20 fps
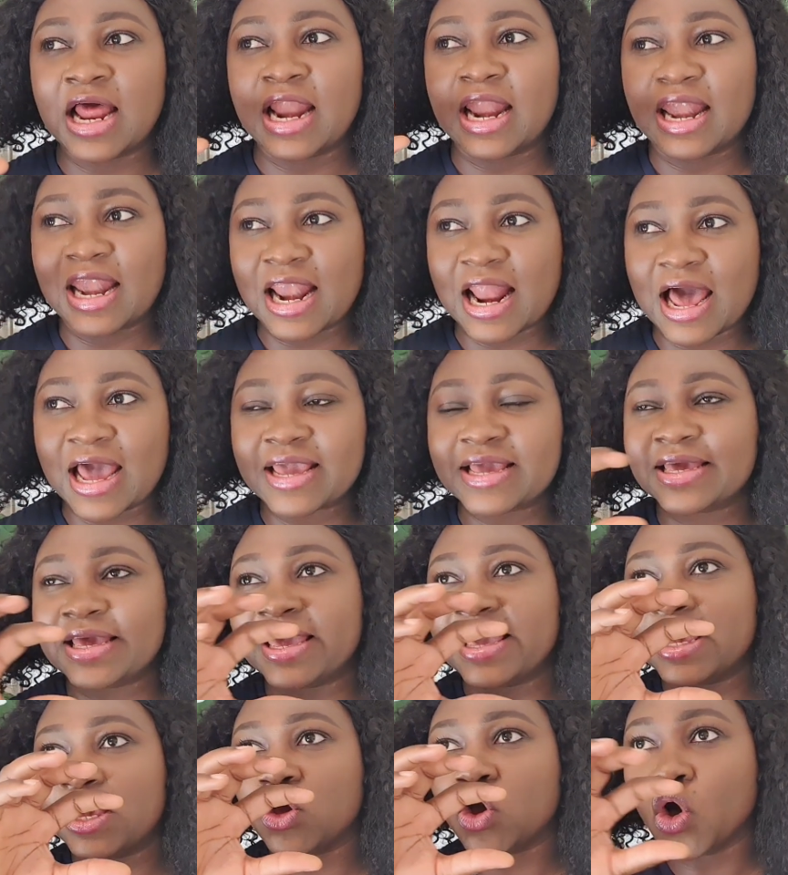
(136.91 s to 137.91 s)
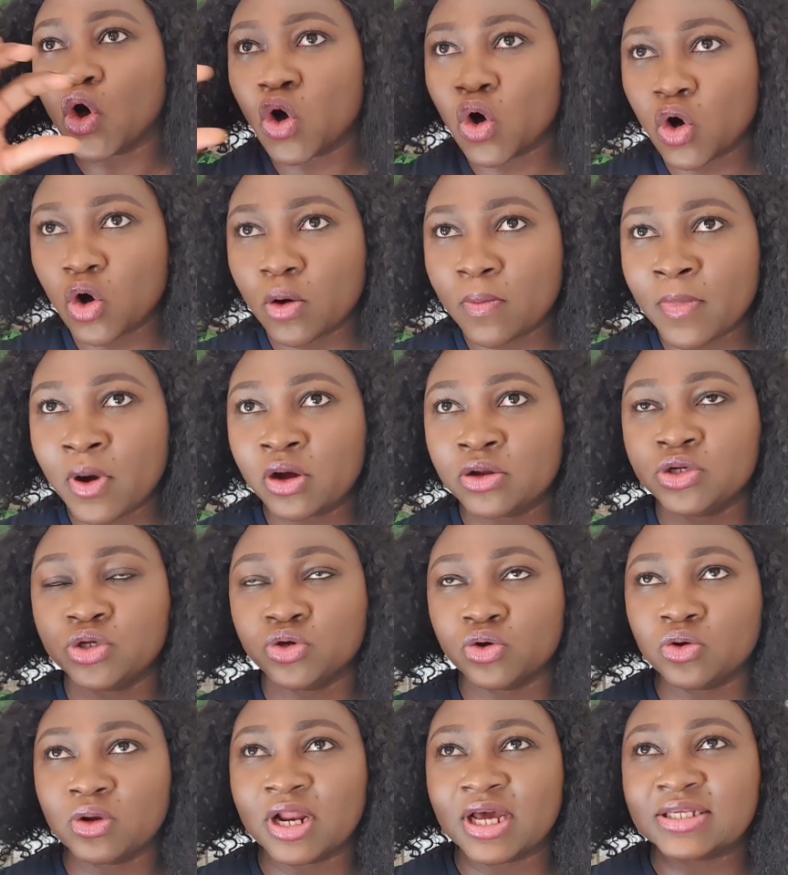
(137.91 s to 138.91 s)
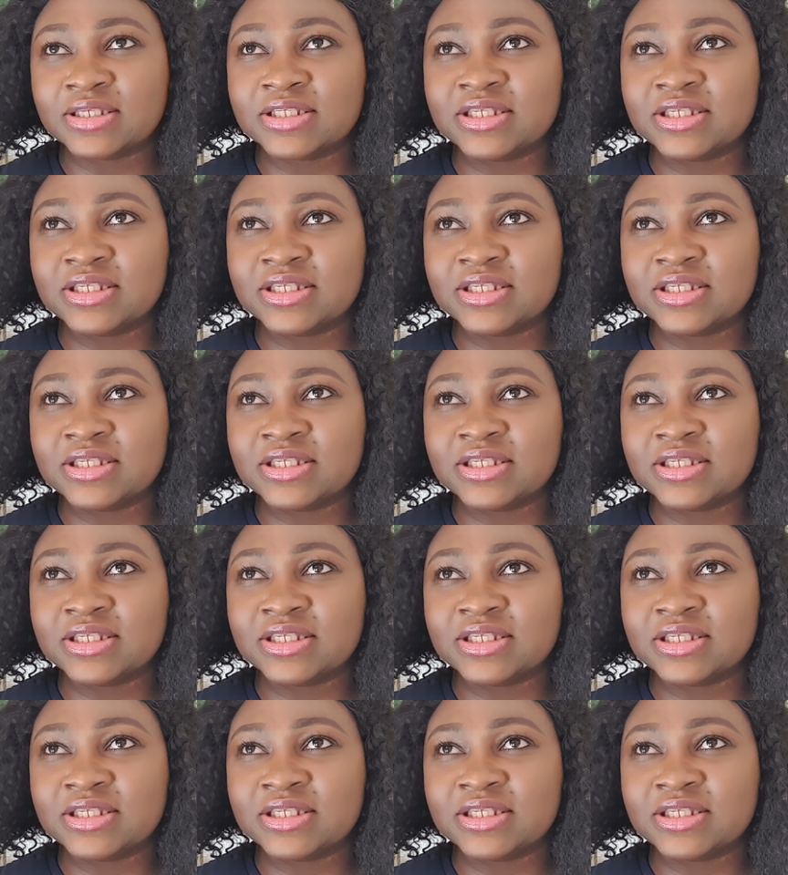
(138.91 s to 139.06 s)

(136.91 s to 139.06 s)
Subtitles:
a common goal and